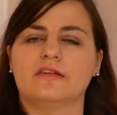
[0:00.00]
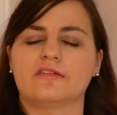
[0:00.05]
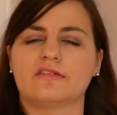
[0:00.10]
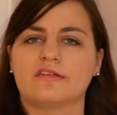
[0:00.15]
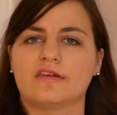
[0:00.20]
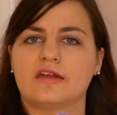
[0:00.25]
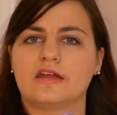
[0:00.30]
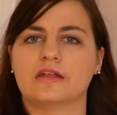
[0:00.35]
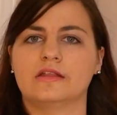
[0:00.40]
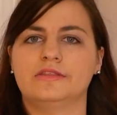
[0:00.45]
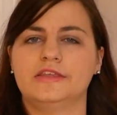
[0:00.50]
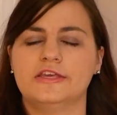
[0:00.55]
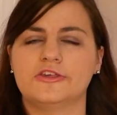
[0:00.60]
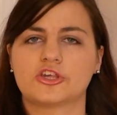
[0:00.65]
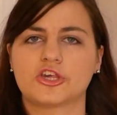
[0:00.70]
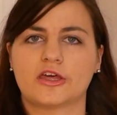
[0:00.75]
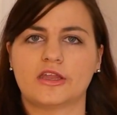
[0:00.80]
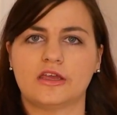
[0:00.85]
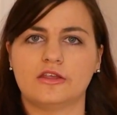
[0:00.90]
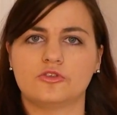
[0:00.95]
is a
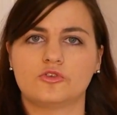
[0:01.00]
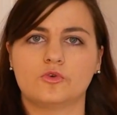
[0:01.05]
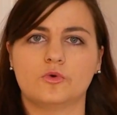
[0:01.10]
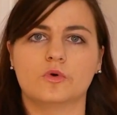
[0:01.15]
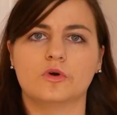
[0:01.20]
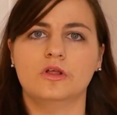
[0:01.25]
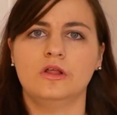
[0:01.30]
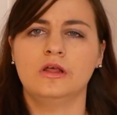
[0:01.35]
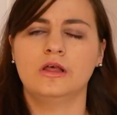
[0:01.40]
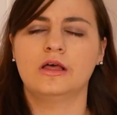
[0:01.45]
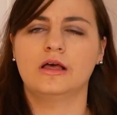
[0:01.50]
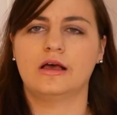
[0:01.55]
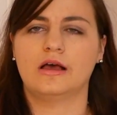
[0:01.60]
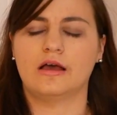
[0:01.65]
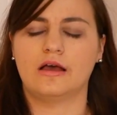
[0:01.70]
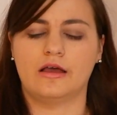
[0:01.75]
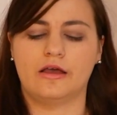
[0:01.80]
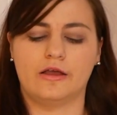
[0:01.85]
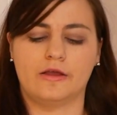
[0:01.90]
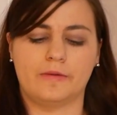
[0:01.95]
de-shedding tool.
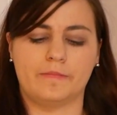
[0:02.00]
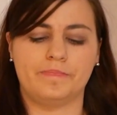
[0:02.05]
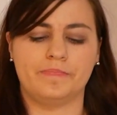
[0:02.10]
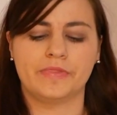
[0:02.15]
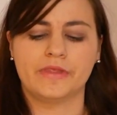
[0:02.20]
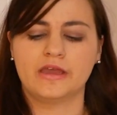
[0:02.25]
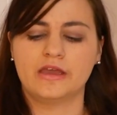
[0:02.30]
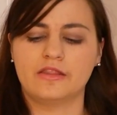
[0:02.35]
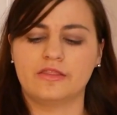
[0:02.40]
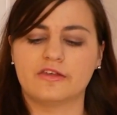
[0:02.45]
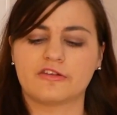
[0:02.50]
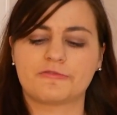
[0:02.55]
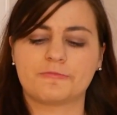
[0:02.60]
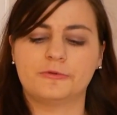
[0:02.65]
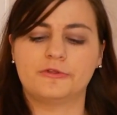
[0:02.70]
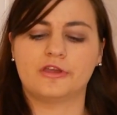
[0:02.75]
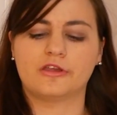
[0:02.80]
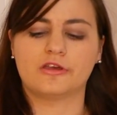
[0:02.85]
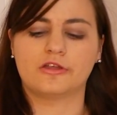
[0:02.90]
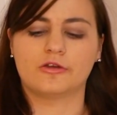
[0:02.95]
This
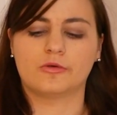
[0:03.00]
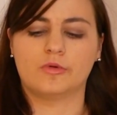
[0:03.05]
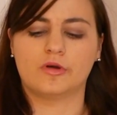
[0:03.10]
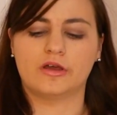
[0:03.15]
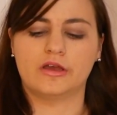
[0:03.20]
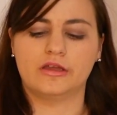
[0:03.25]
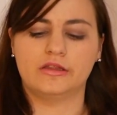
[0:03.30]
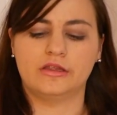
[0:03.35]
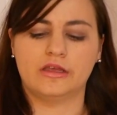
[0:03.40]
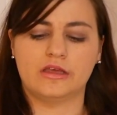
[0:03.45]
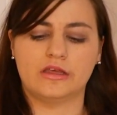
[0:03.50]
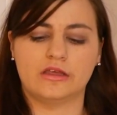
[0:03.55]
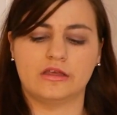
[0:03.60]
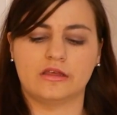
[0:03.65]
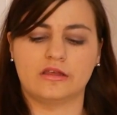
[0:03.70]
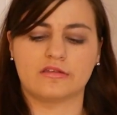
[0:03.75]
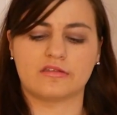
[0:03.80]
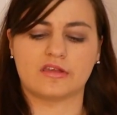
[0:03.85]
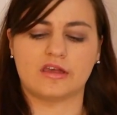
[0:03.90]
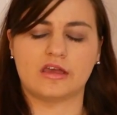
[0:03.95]
particular one
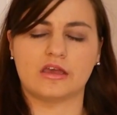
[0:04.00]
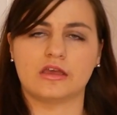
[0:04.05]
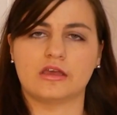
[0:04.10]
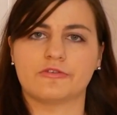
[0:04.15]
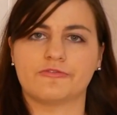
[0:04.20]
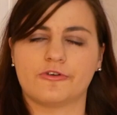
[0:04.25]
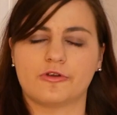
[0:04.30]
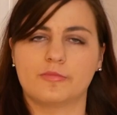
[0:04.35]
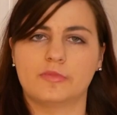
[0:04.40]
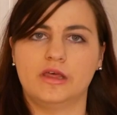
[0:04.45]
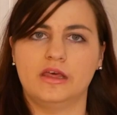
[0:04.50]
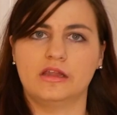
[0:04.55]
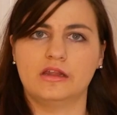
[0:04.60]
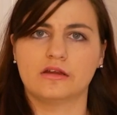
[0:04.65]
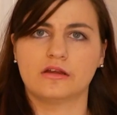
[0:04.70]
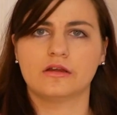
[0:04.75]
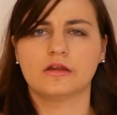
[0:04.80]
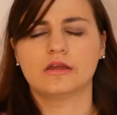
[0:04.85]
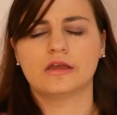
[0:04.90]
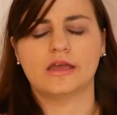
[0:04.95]
is a
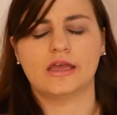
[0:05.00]
Furminator,